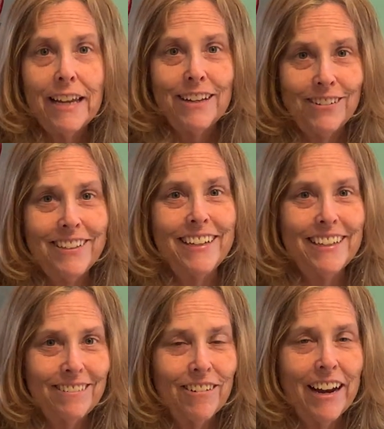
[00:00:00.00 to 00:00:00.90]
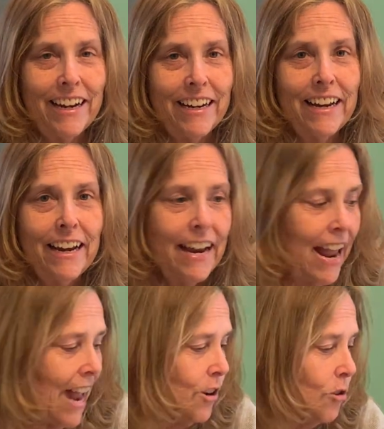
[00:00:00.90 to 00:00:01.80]
You did, right?
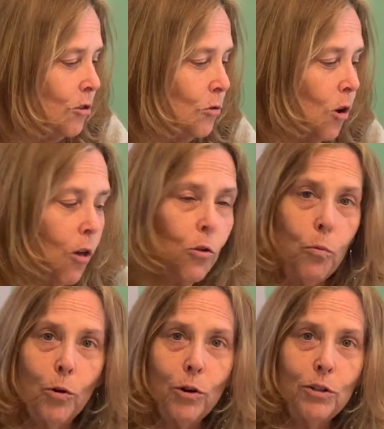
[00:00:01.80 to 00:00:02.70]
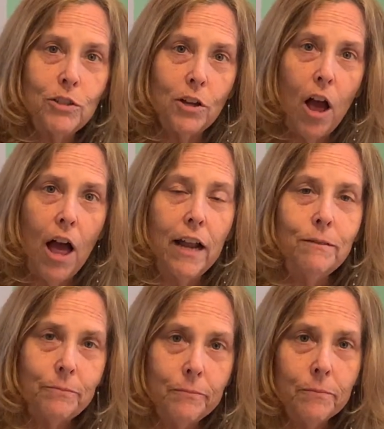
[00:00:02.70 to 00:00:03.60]
And you glued all the words
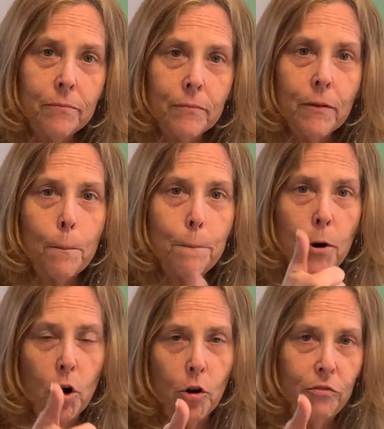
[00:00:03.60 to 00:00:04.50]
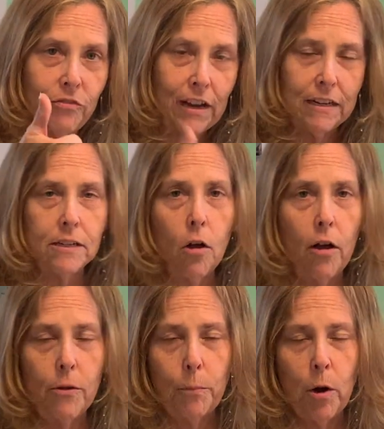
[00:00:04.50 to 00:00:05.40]
on? Perfect. All
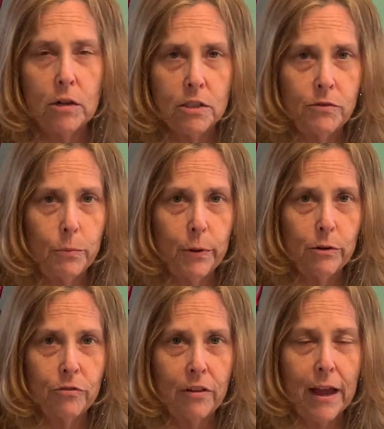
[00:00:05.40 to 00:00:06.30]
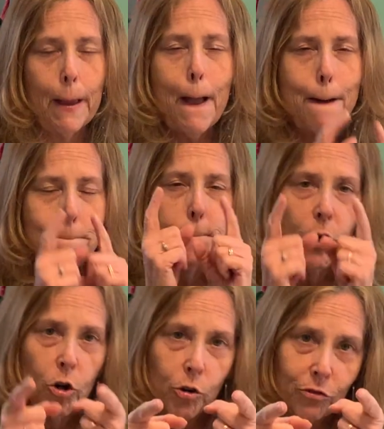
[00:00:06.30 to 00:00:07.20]
the parts of the butterfly.
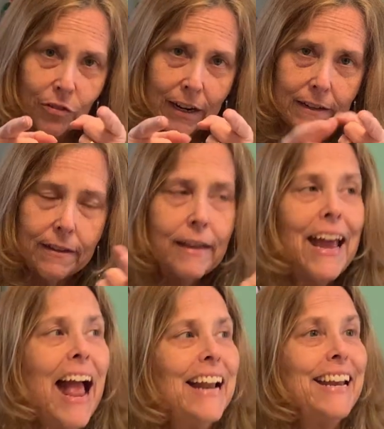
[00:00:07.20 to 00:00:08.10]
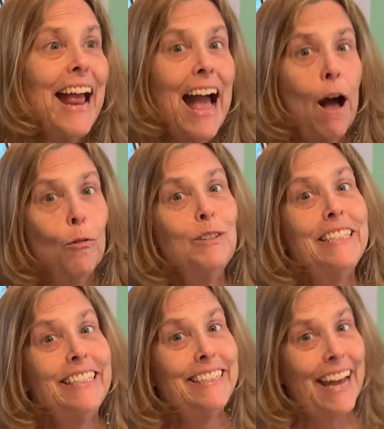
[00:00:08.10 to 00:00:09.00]
Perfect. Now,
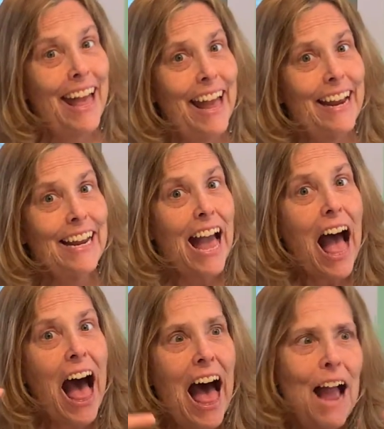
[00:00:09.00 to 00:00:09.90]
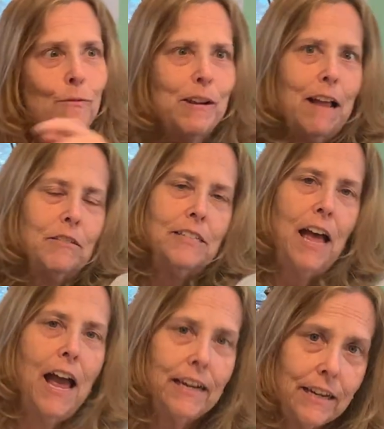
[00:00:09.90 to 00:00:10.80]
today, I went
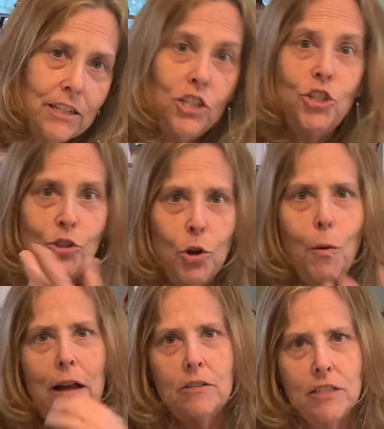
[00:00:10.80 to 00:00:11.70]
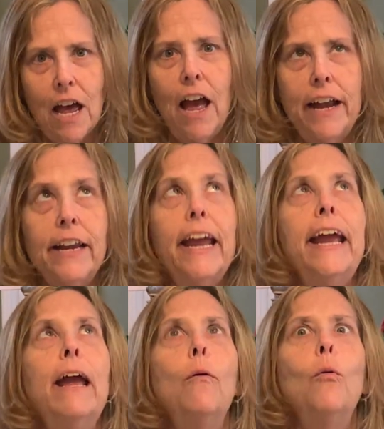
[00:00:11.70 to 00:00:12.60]
outside. Did you go outside?
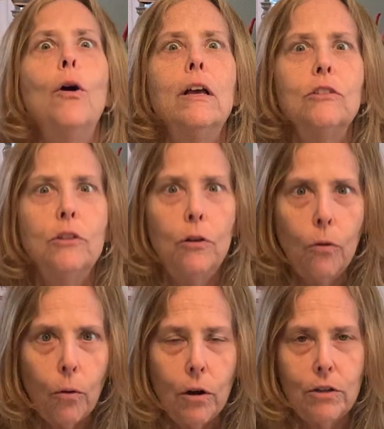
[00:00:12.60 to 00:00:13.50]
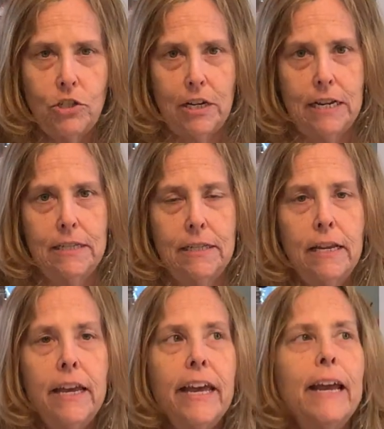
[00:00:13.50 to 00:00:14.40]
It was gorgeous.
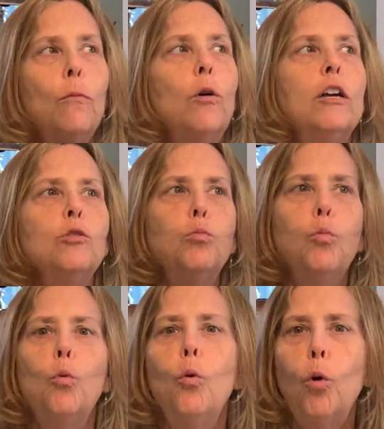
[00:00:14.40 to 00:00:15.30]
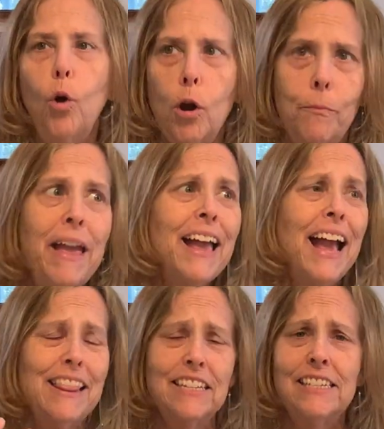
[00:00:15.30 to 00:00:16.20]
It was warm
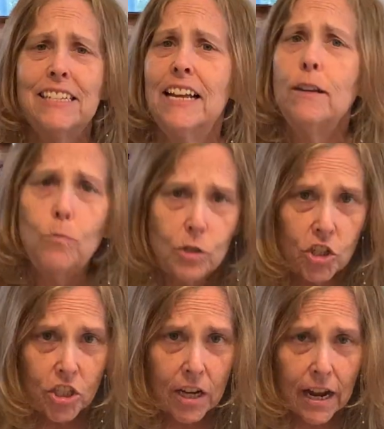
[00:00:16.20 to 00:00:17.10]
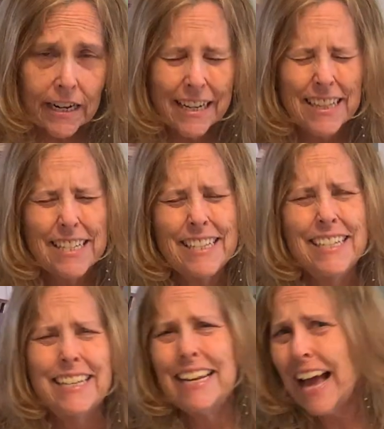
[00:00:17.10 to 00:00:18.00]
and the sun was shining and the
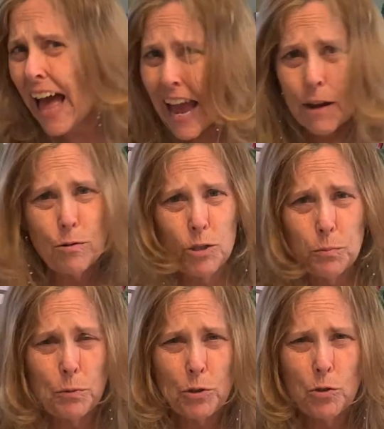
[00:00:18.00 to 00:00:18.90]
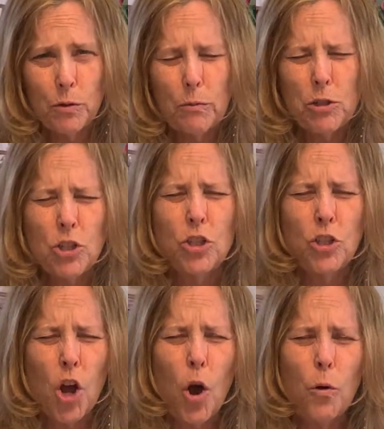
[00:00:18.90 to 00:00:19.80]
sky was blue. It was
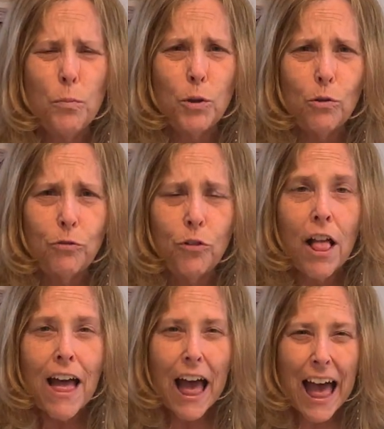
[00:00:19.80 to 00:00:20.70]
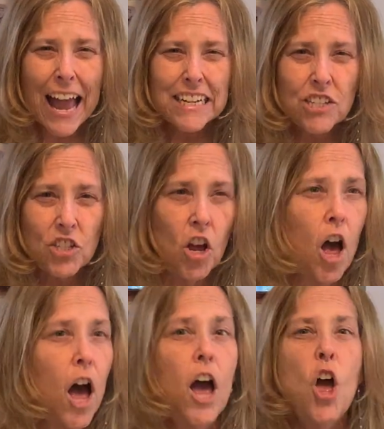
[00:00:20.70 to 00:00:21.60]
so beautiful. I
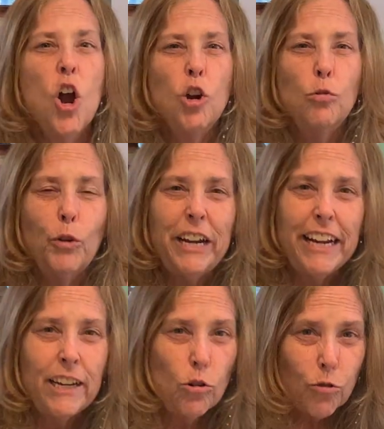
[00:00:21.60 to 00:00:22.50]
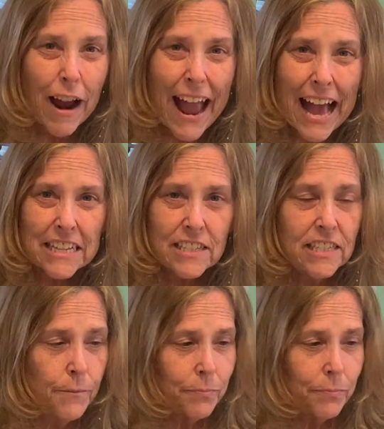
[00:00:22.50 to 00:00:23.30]
saw green grass.